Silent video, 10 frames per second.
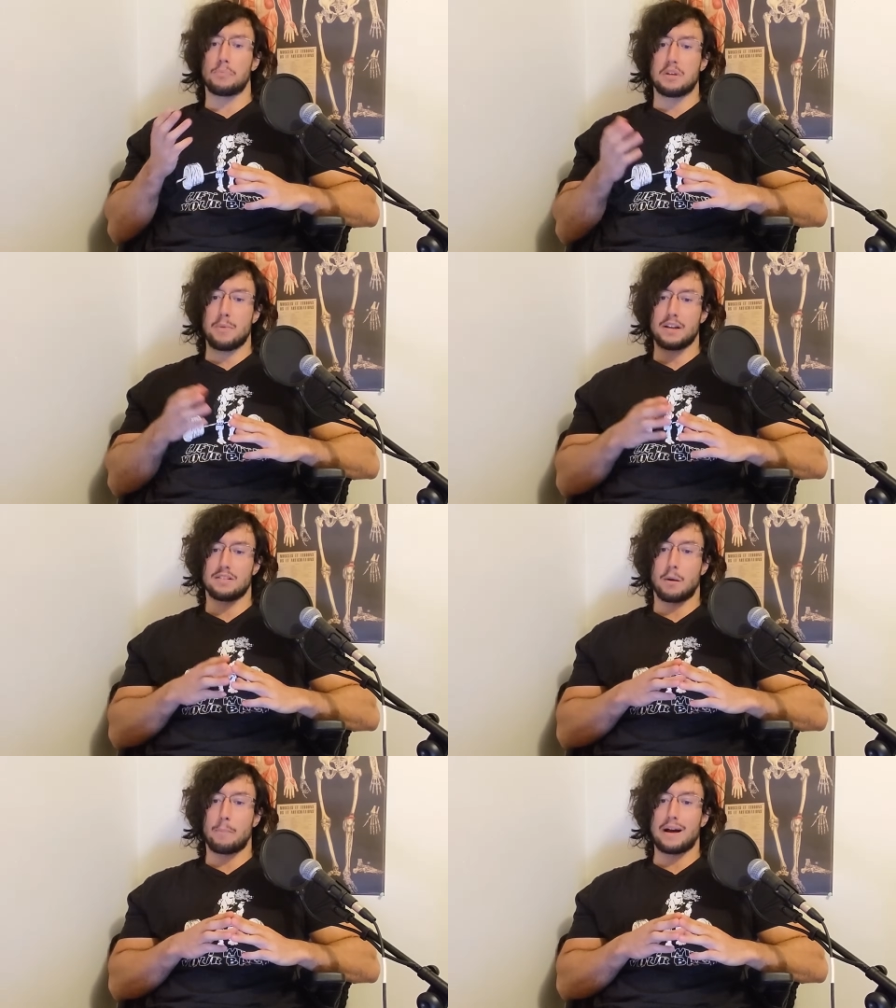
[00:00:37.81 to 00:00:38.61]

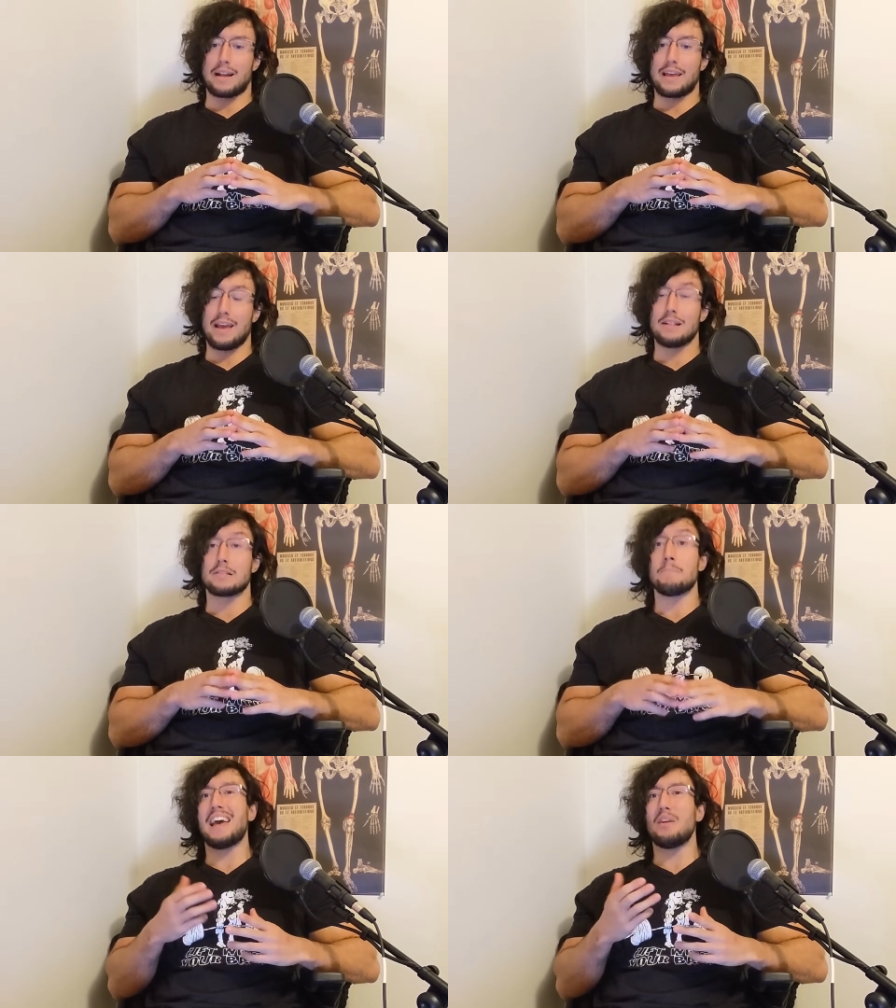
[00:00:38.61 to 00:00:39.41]
optimize their back
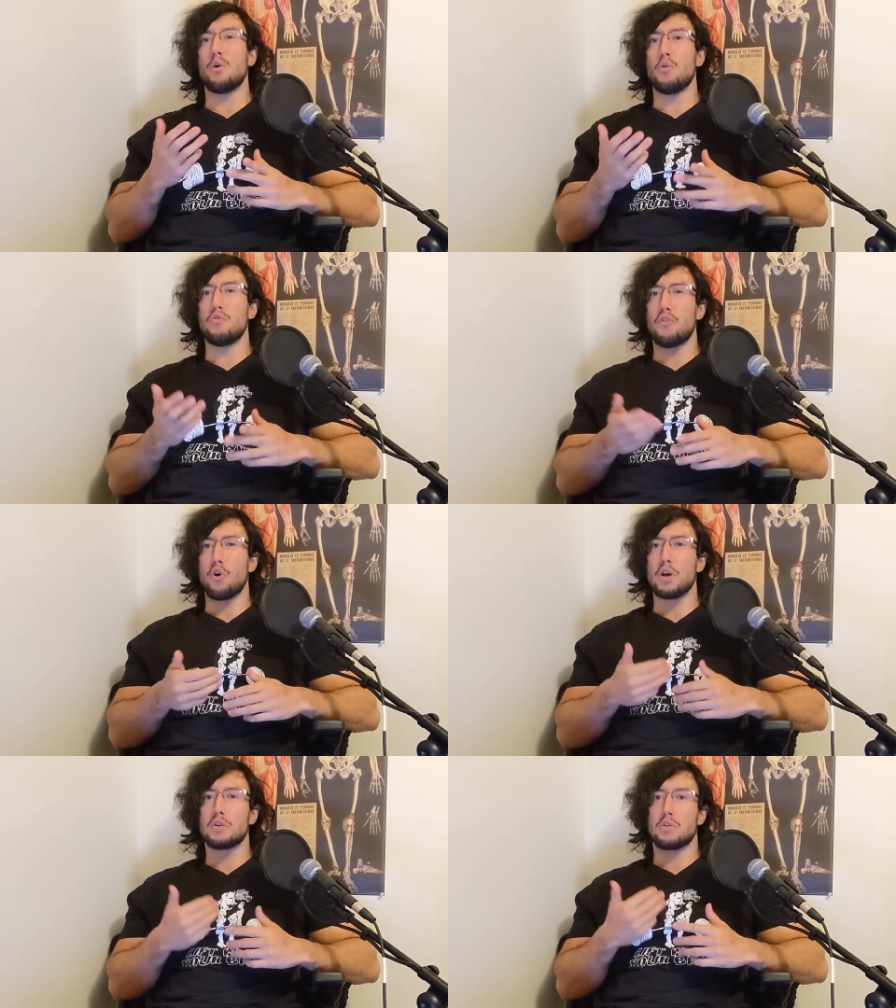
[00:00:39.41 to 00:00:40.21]
gains and
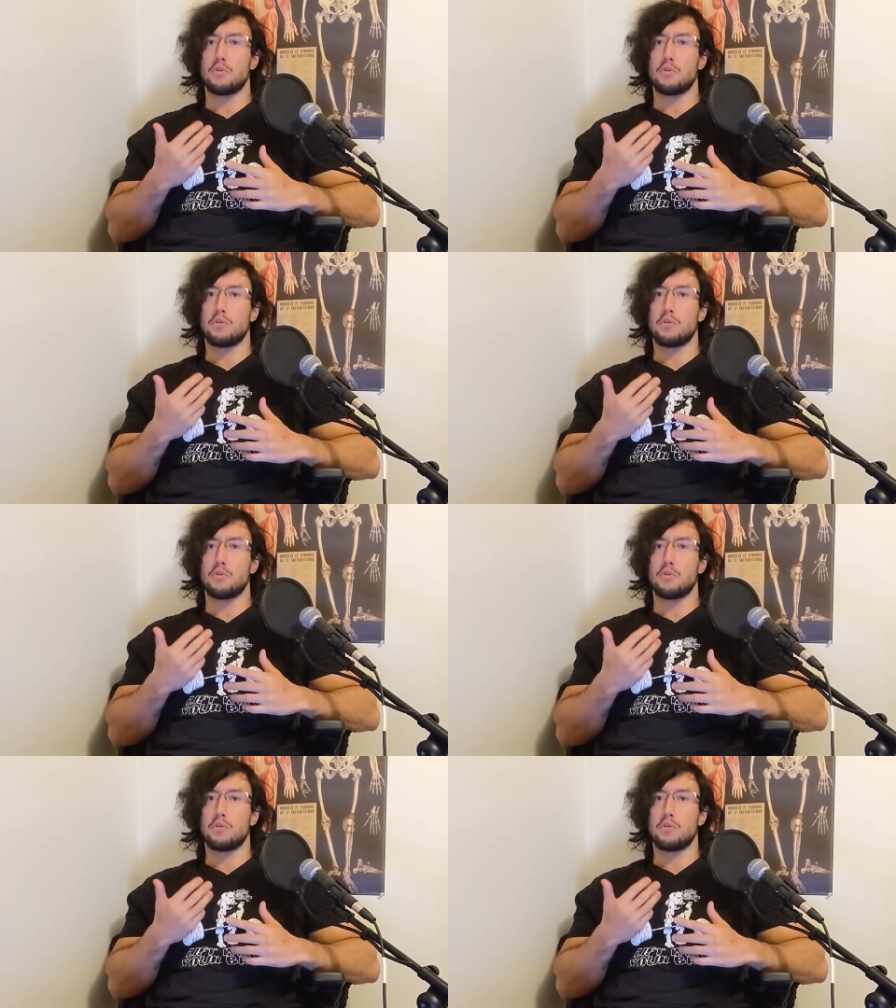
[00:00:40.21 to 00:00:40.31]
avoid